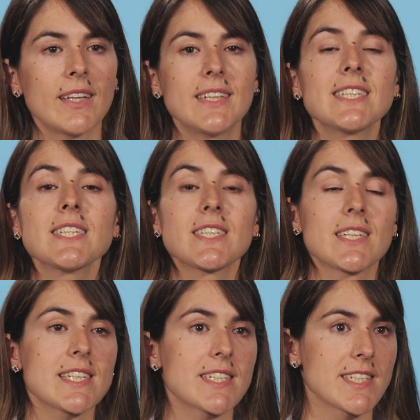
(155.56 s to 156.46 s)
This is
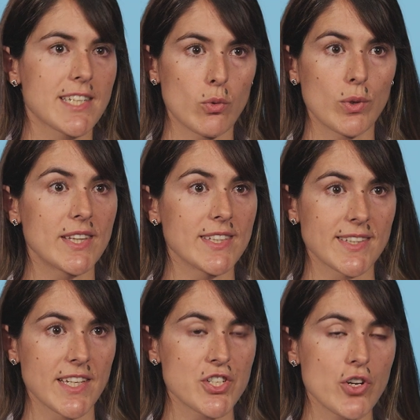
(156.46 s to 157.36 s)
in essence
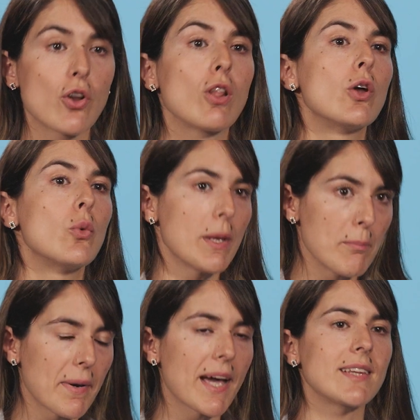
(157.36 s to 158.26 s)
securitization, although in
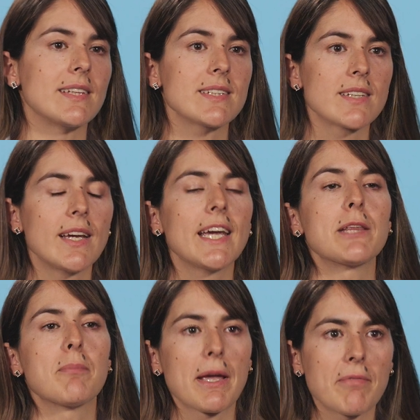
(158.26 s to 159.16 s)
practice
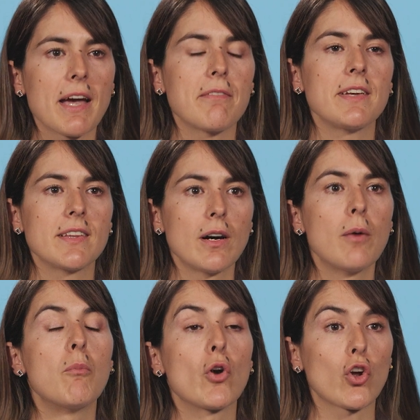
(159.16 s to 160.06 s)
it might be a bit
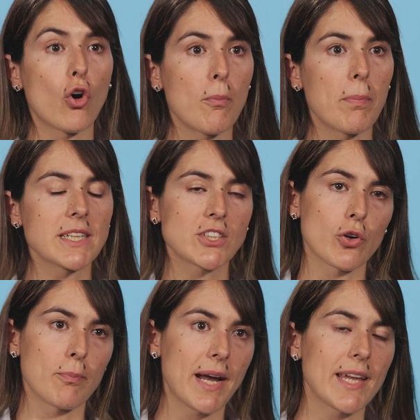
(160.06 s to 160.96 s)
more complex
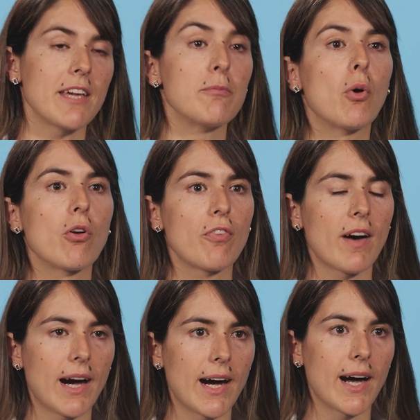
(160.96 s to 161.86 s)
or might involve
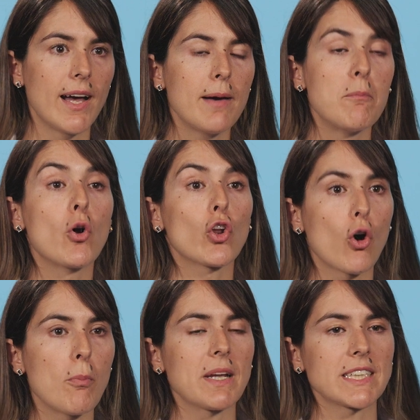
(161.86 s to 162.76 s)
a more
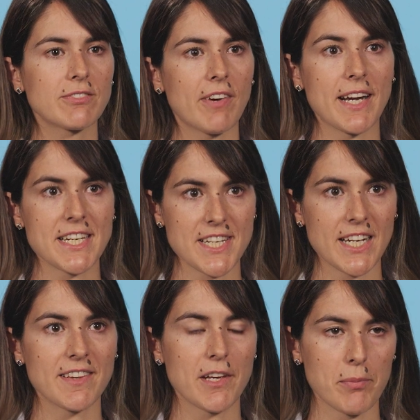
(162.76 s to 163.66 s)
complex
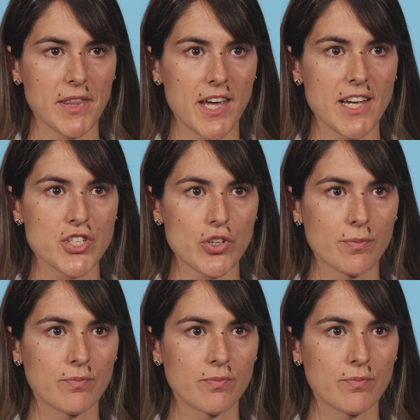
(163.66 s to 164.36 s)
financial intermediation.